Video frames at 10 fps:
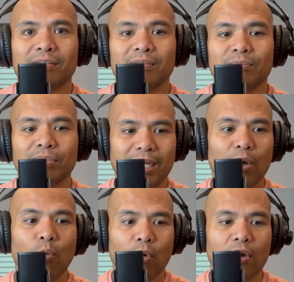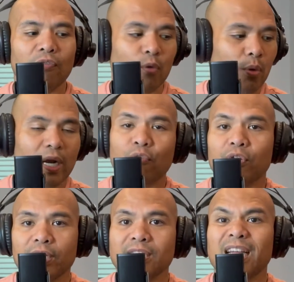But I'll work for whatever
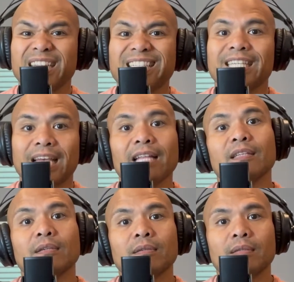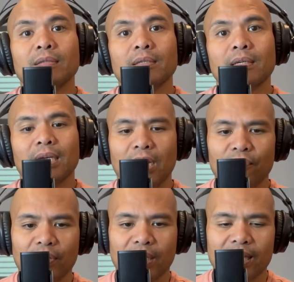it is I need to get. And I
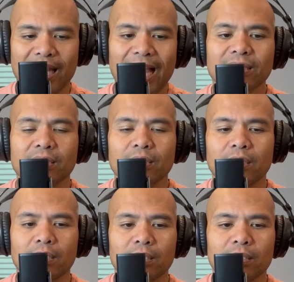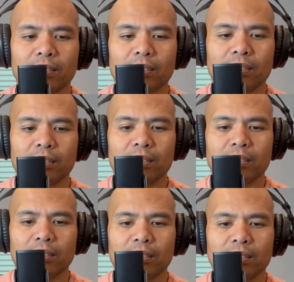feel like that's the
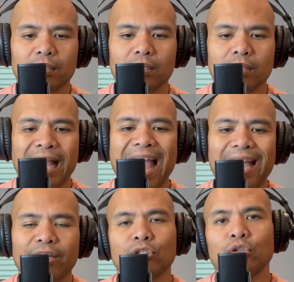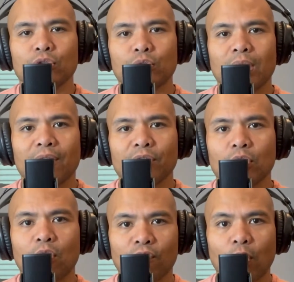the attitude you have to
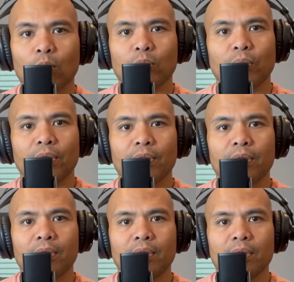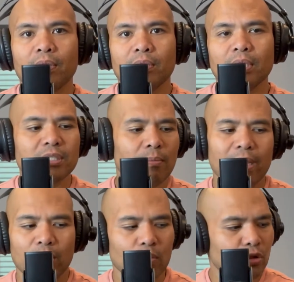go forward with. doesn't
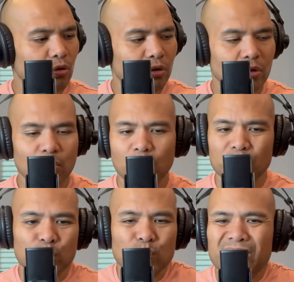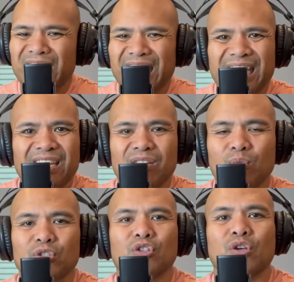matter what you do, what you did,
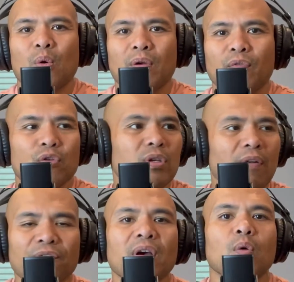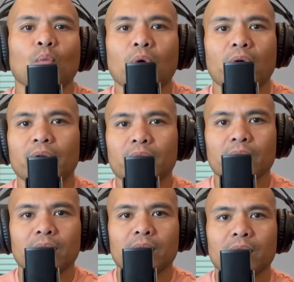what you're going for. You got to fucking work.
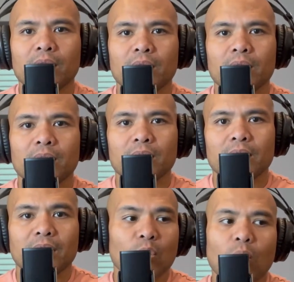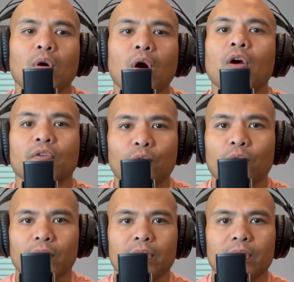You got to work hard for it.